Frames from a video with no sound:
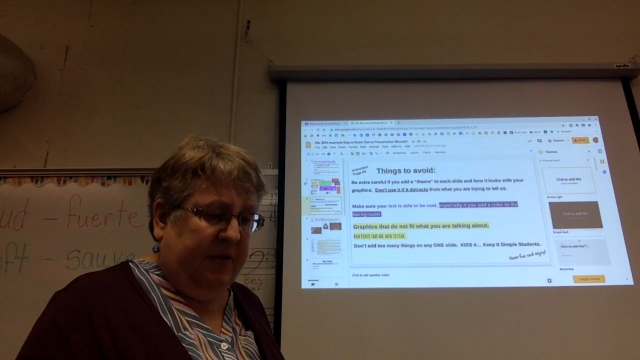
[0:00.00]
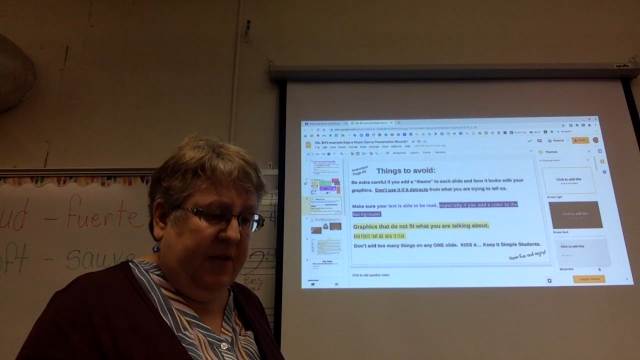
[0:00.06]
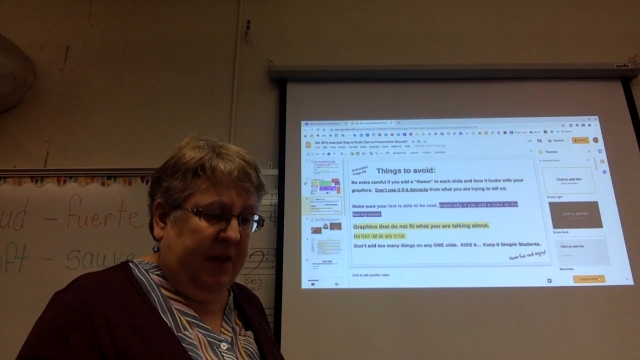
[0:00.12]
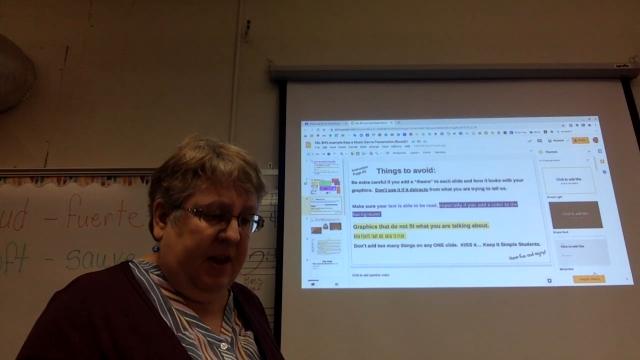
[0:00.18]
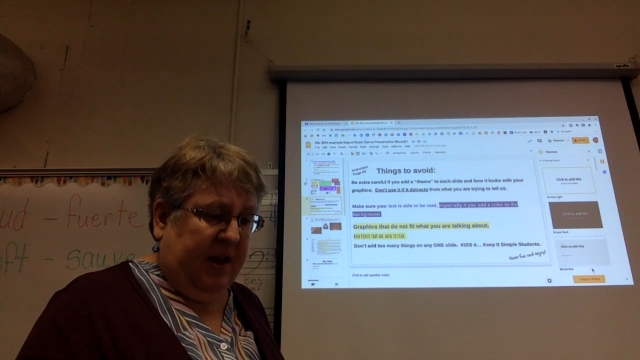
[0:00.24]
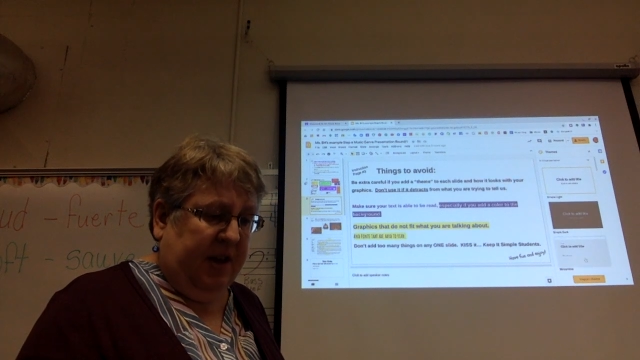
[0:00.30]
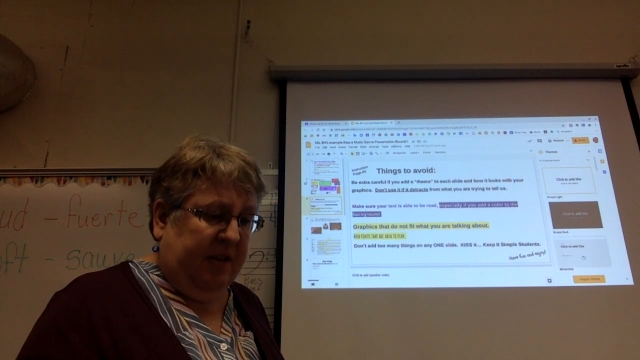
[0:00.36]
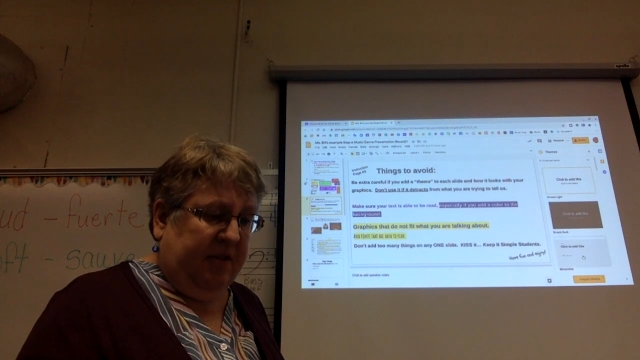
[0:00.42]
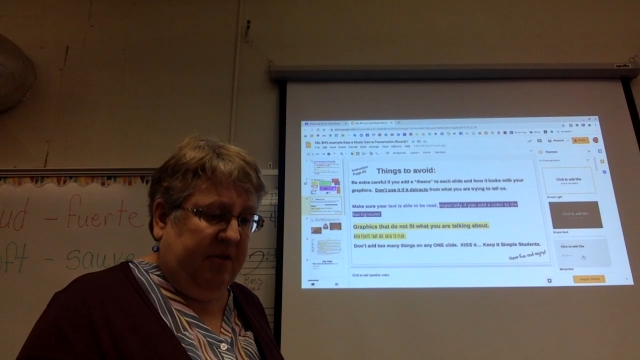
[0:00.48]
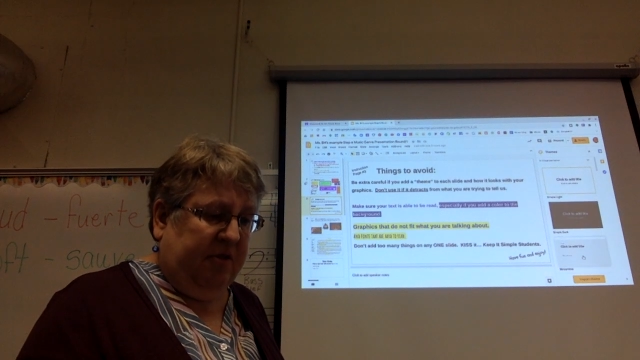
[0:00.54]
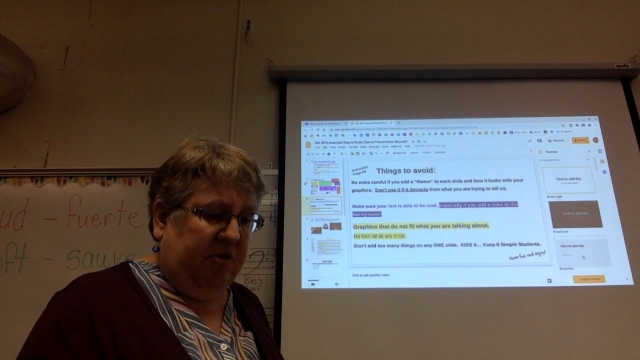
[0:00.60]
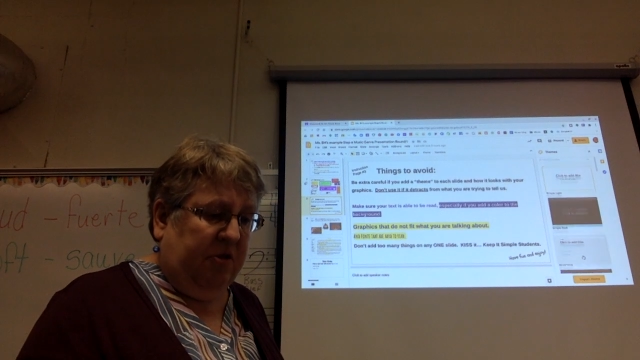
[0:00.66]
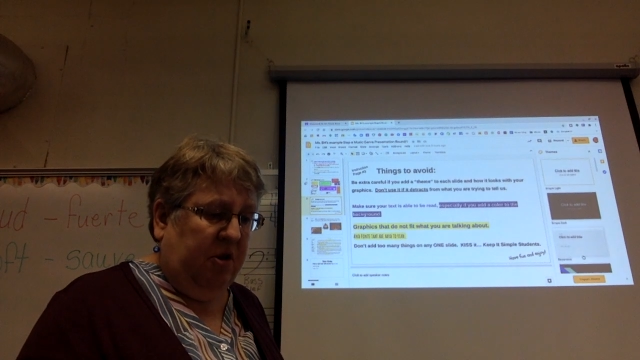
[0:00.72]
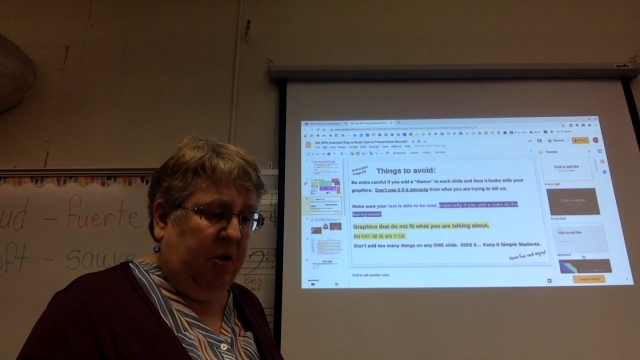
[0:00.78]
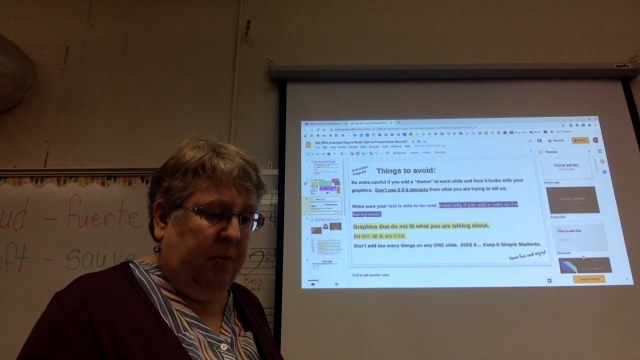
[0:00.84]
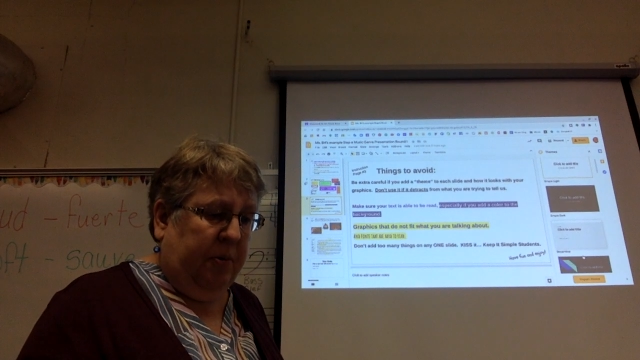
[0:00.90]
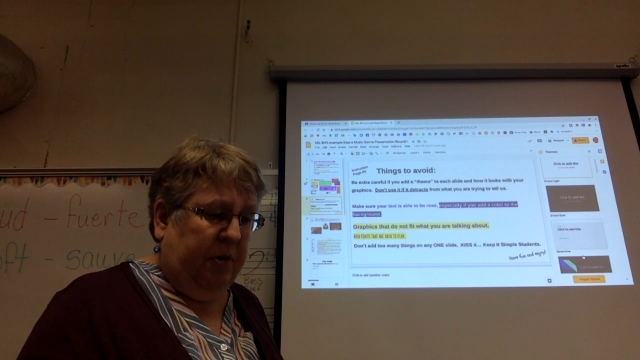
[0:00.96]
things to
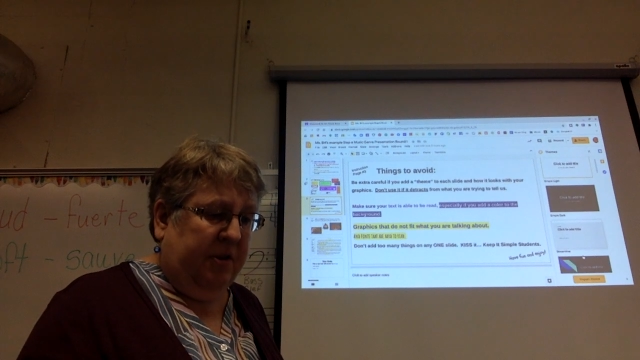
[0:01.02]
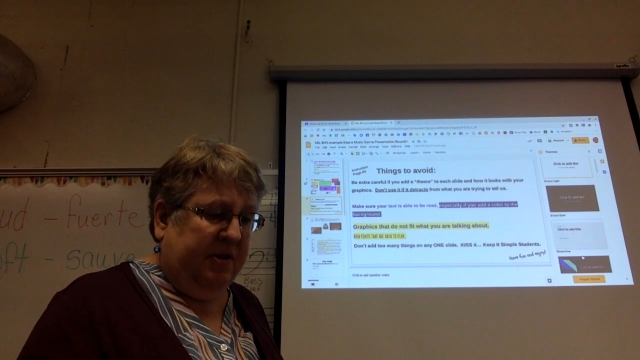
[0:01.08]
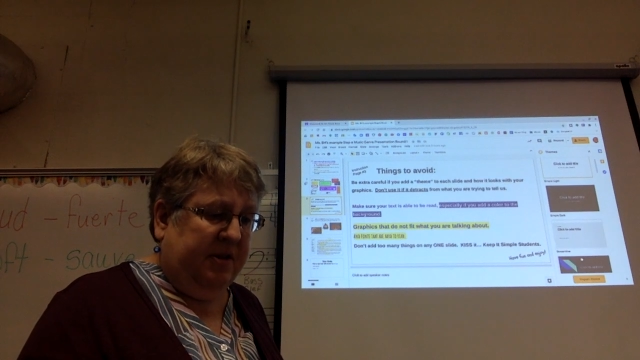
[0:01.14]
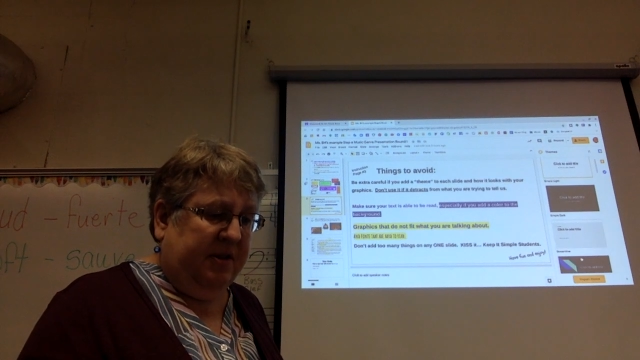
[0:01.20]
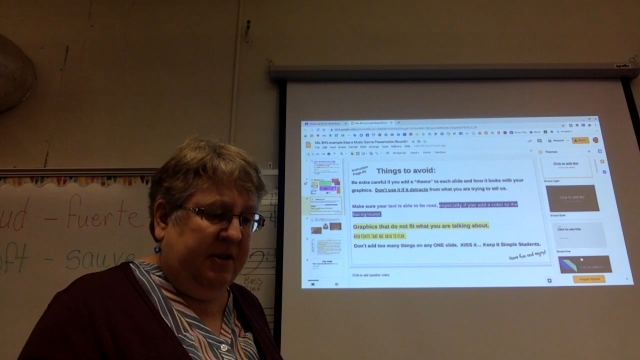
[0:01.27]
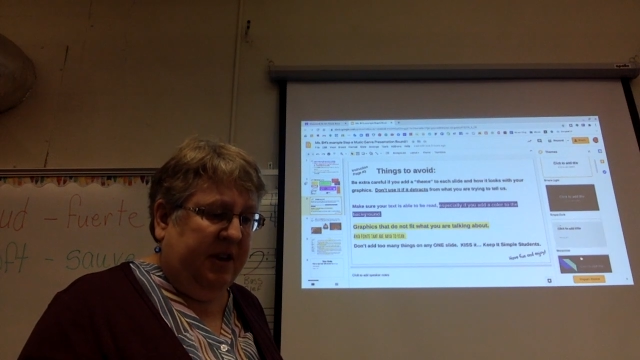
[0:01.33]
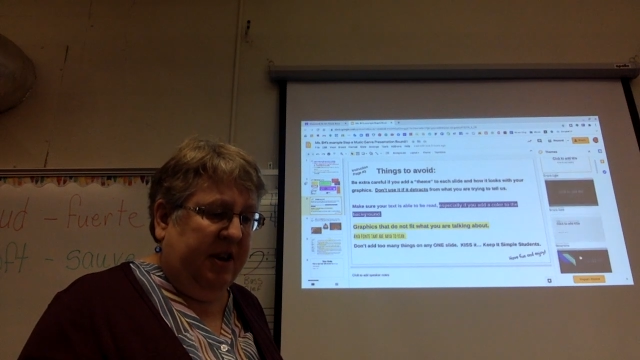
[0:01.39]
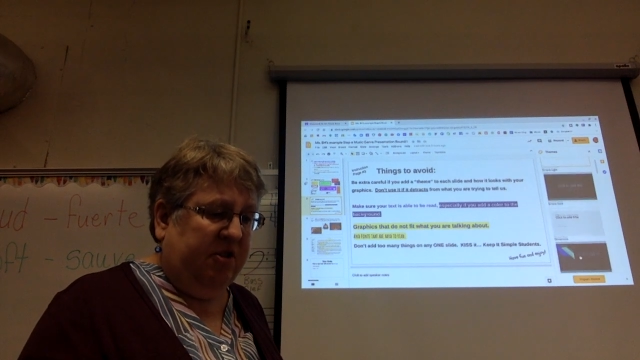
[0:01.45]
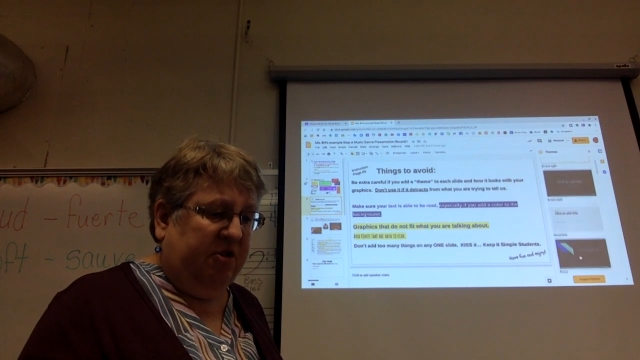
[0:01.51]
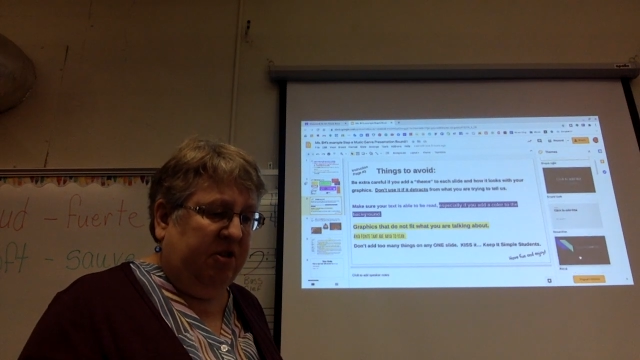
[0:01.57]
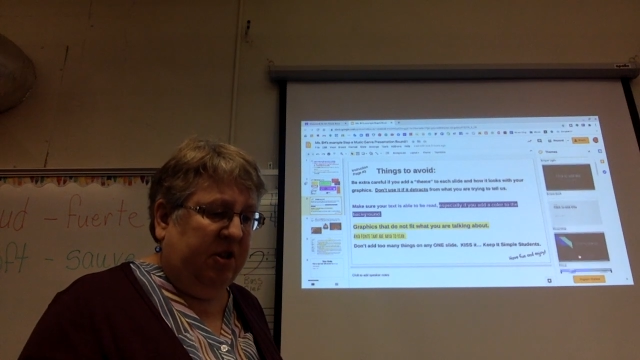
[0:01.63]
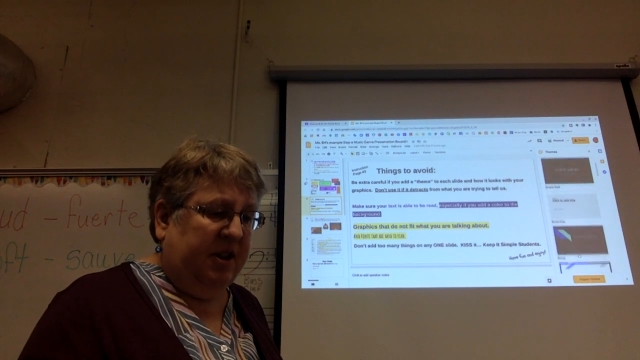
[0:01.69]
your presentation.